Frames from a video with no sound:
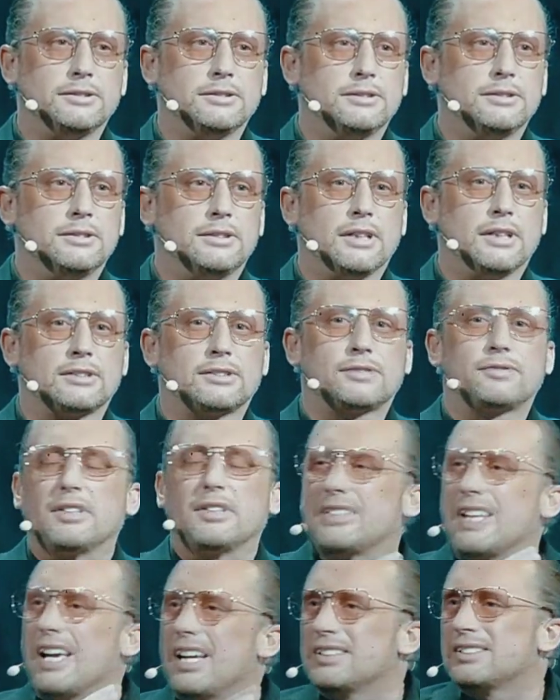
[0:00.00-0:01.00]
that's
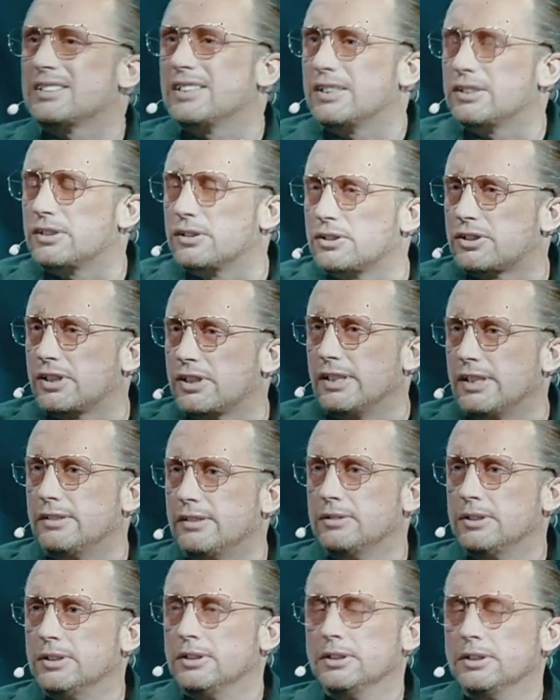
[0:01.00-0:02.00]
fantastic to see.
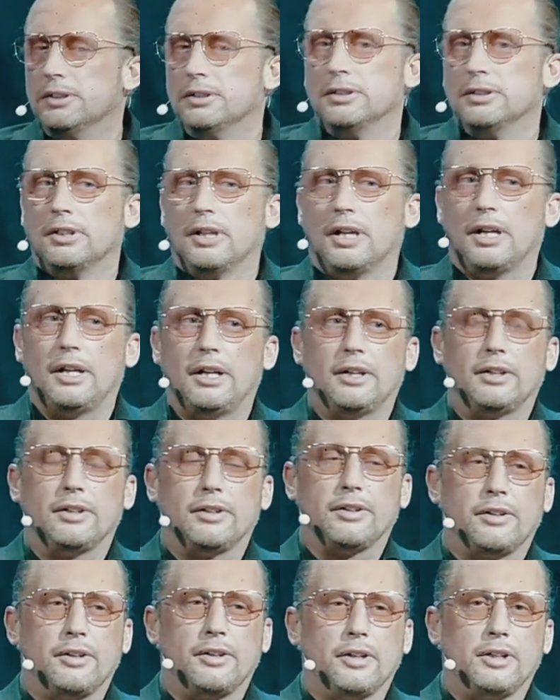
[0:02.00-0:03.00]

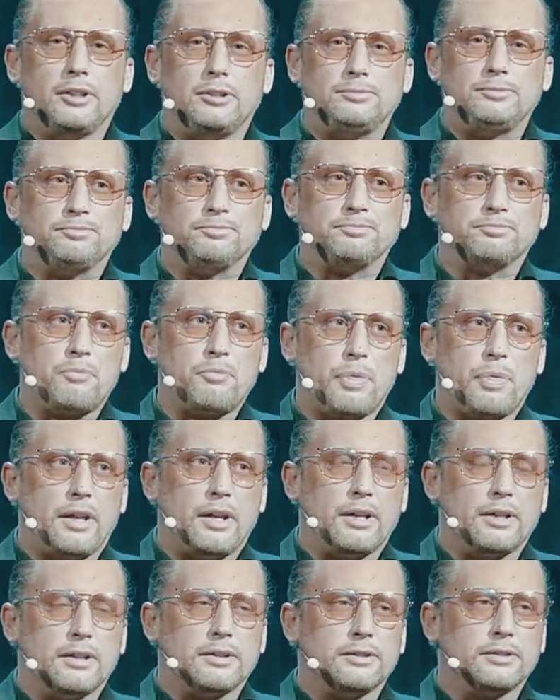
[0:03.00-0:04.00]
And
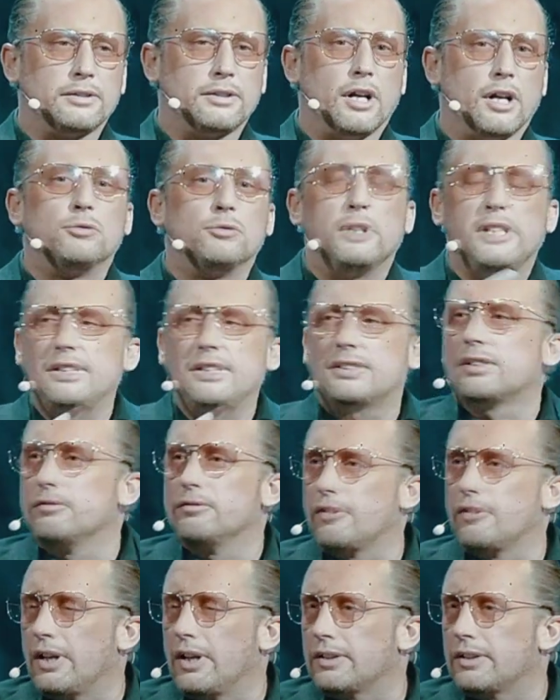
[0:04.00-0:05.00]
a reason
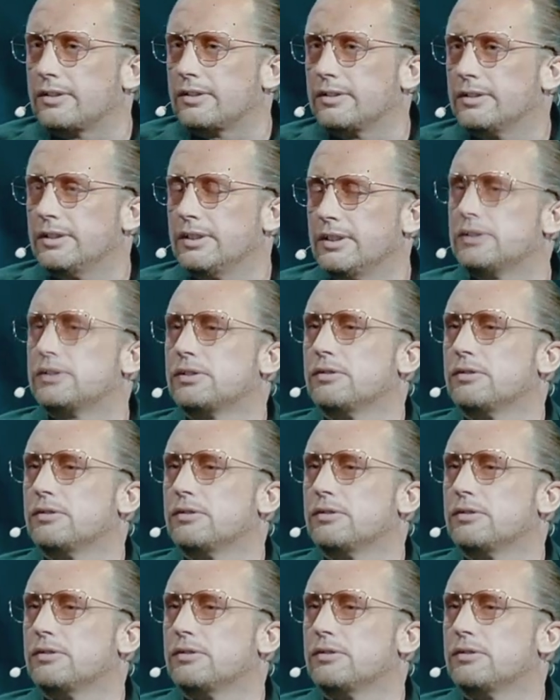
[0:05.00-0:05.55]
for that is, of